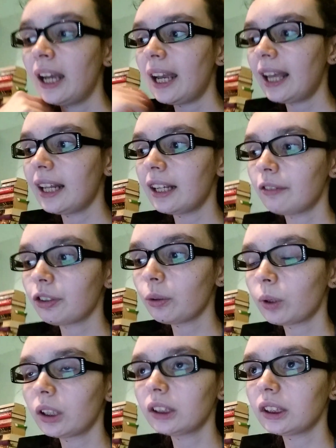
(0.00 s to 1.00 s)
And if you
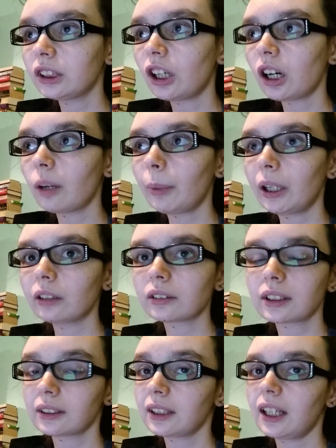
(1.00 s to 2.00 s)
wanted to talk about,
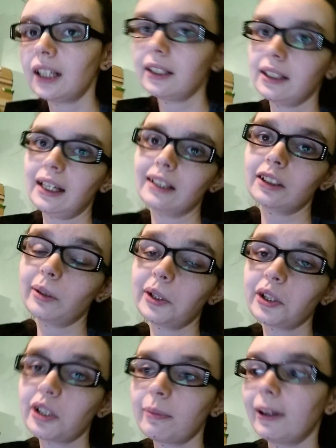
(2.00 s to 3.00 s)
discuss, ask
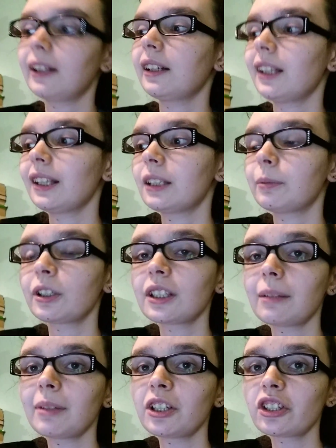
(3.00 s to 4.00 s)
questions about any of these books
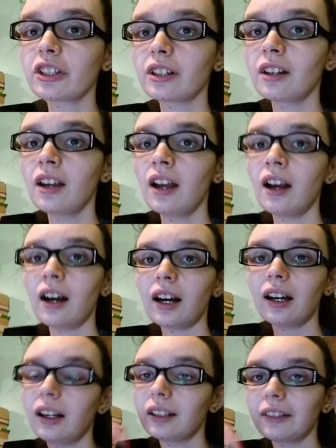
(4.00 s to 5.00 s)
I mentioned,
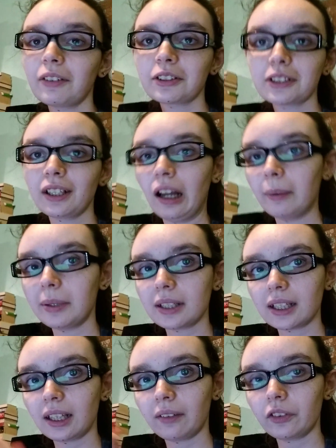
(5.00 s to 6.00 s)
uh, leave those in the
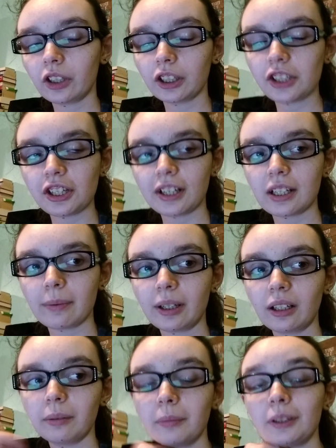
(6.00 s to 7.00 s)
comments. I'd love to talk to you guys
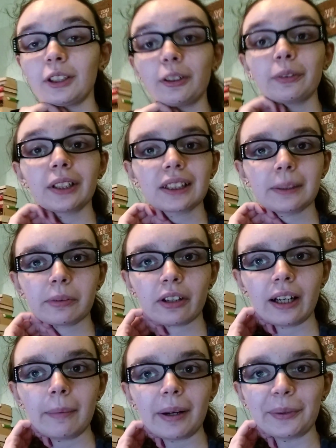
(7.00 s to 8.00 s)
about them. Don't forget to
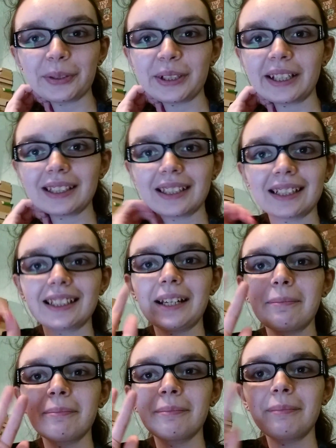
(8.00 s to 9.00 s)
subscribe, and I'll see you guys next
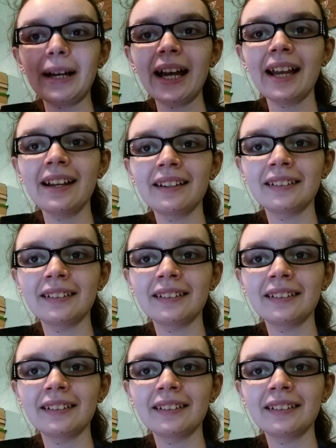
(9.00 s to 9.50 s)
time. Bye.